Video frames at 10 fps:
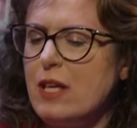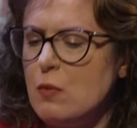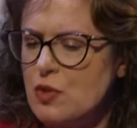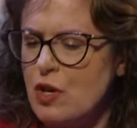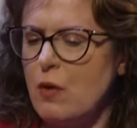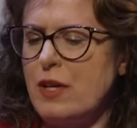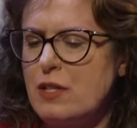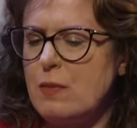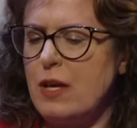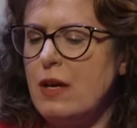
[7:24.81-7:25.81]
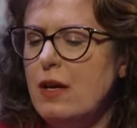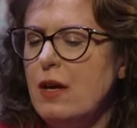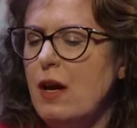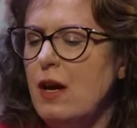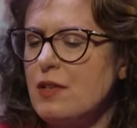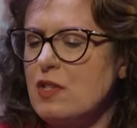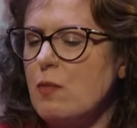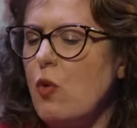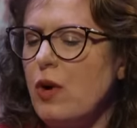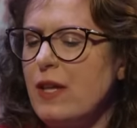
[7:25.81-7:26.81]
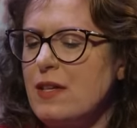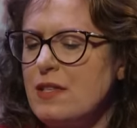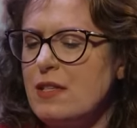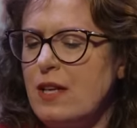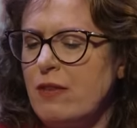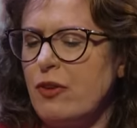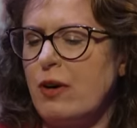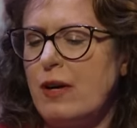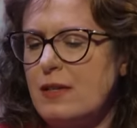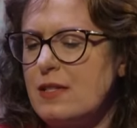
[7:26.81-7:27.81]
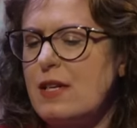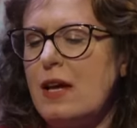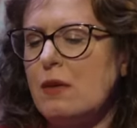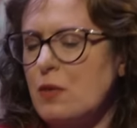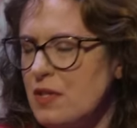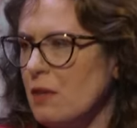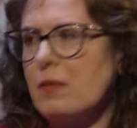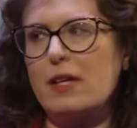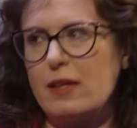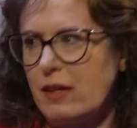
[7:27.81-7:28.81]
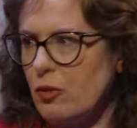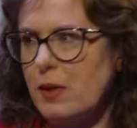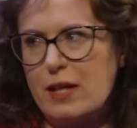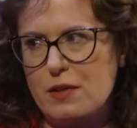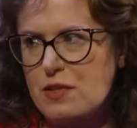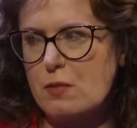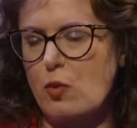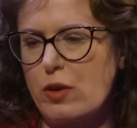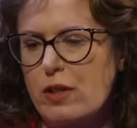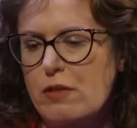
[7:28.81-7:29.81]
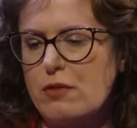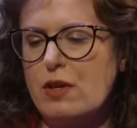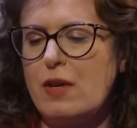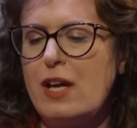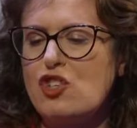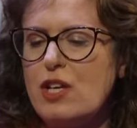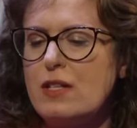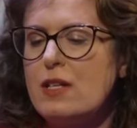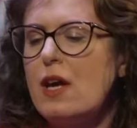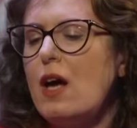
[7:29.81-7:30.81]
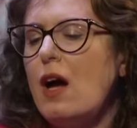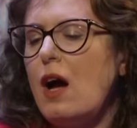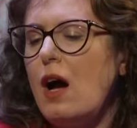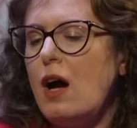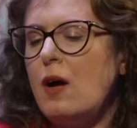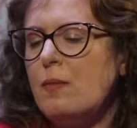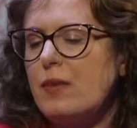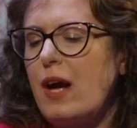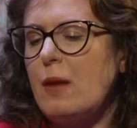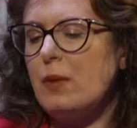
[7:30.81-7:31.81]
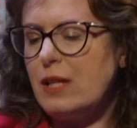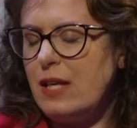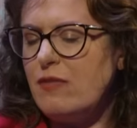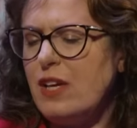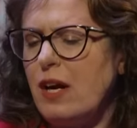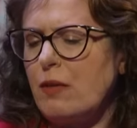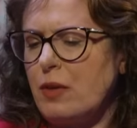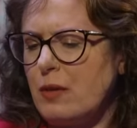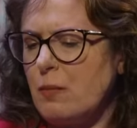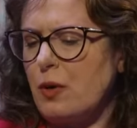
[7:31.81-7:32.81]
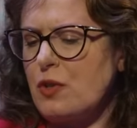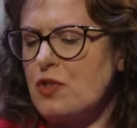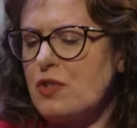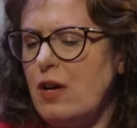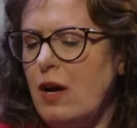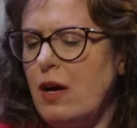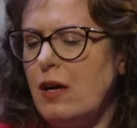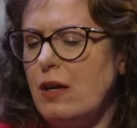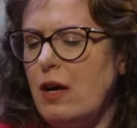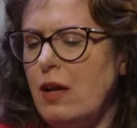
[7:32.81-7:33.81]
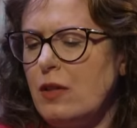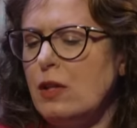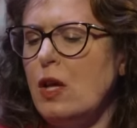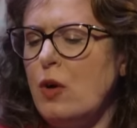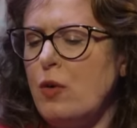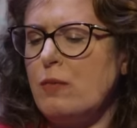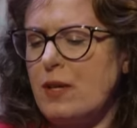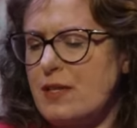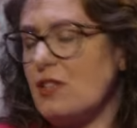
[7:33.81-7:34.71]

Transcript: that he was going to be uh, supporting this endeavor. Instead, it was something that everybody else supported through donations. Um, I believe he got reimbursed uh, on the loan because